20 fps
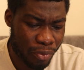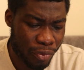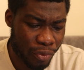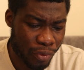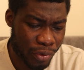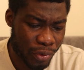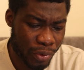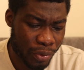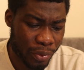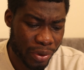
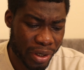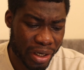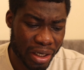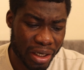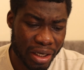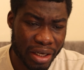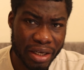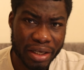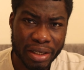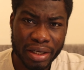we'll
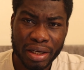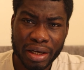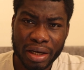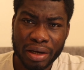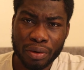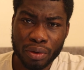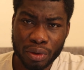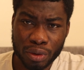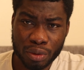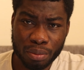quickly
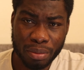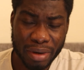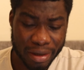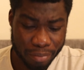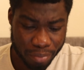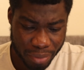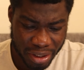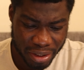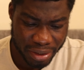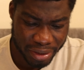go to my
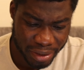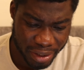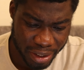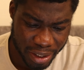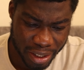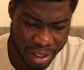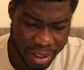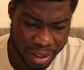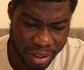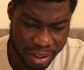
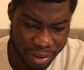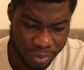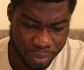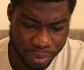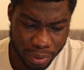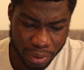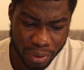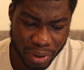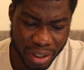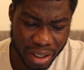PC and then
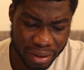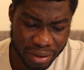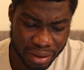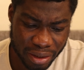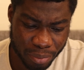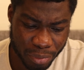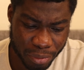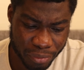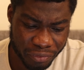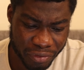we'll look at
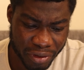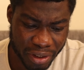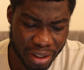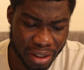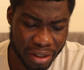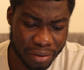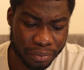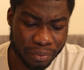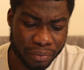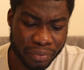some of
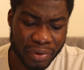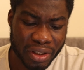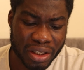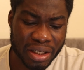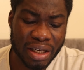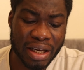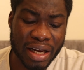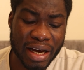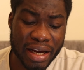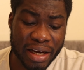the
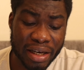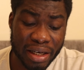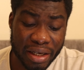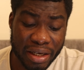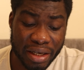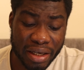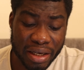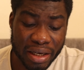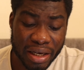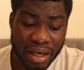
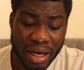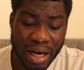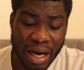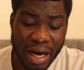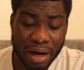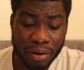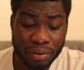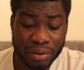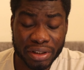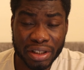likely
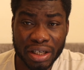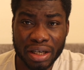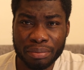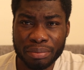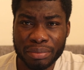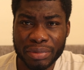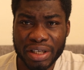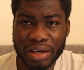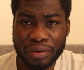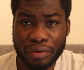
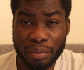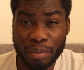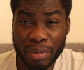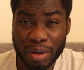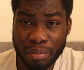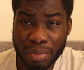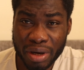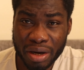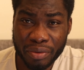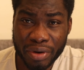outcomes. And
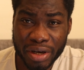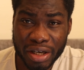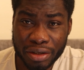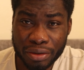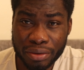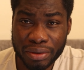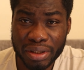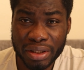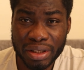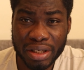remember, we are
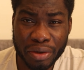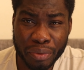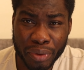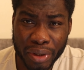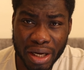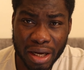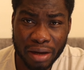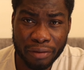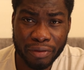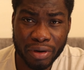using the
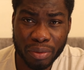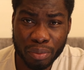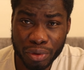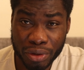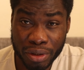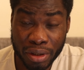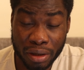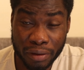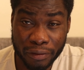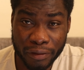recovery
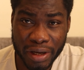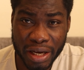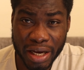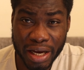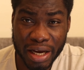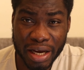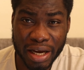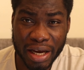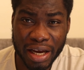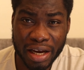model of
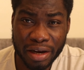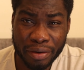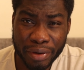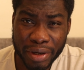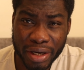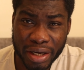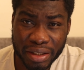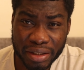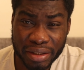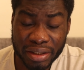care.
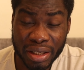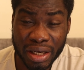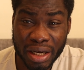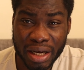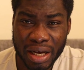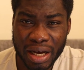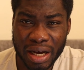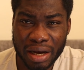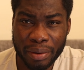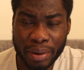Areas
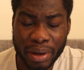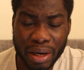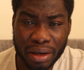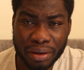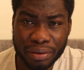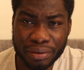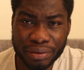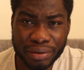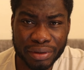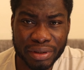
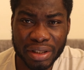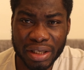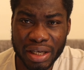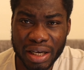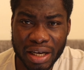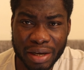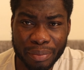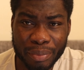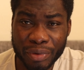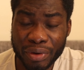around
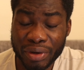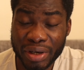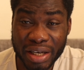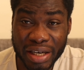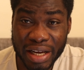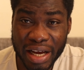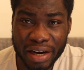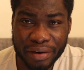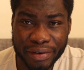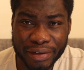
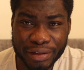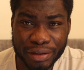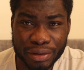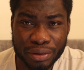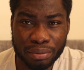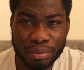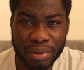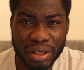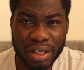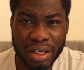non-adherence
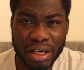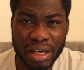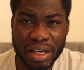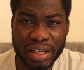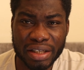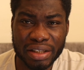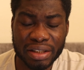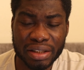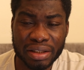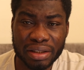to
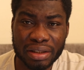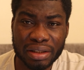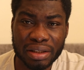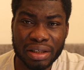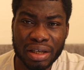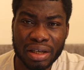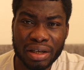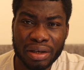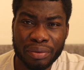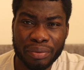medication,
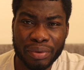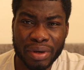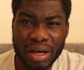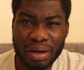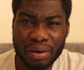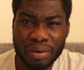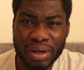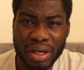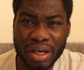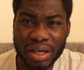we are
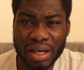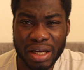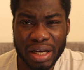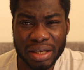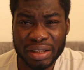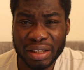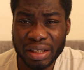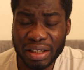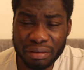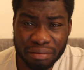looking
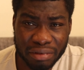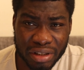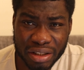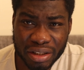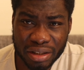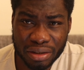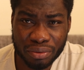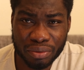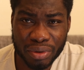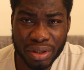at living
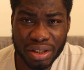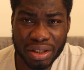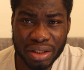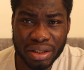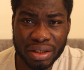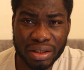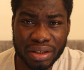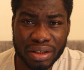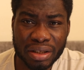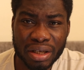
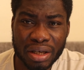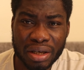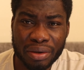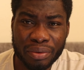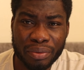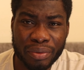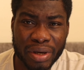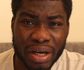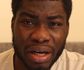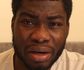situations,
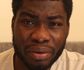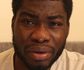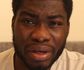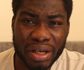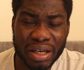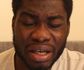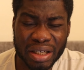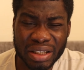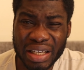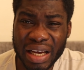we are
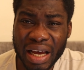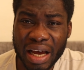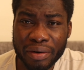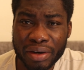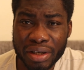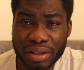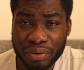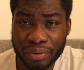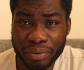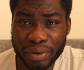looking at
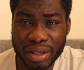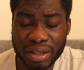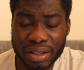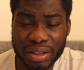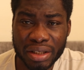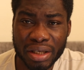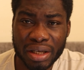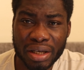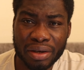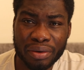current
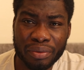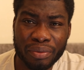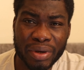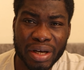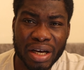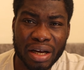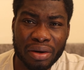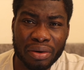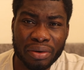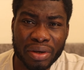risks,
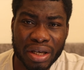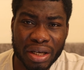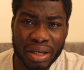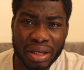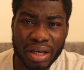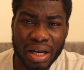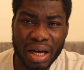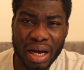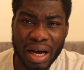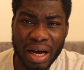we are
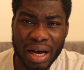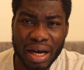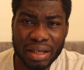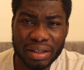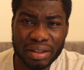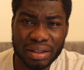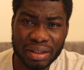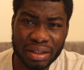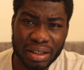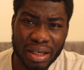looking
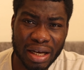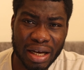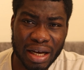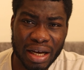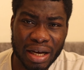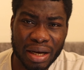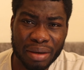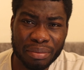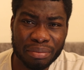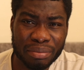at
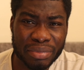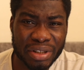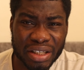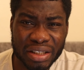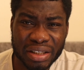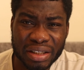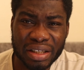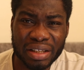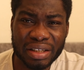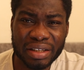
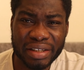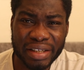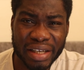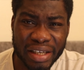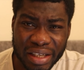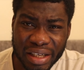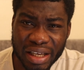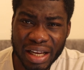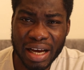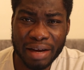just
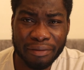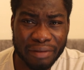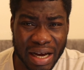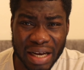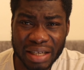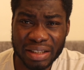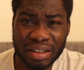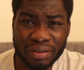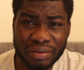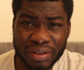daily life
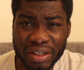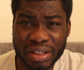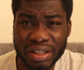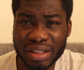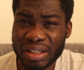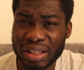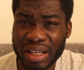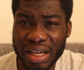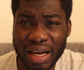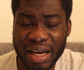
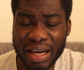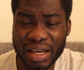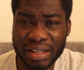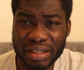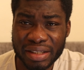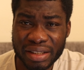activities like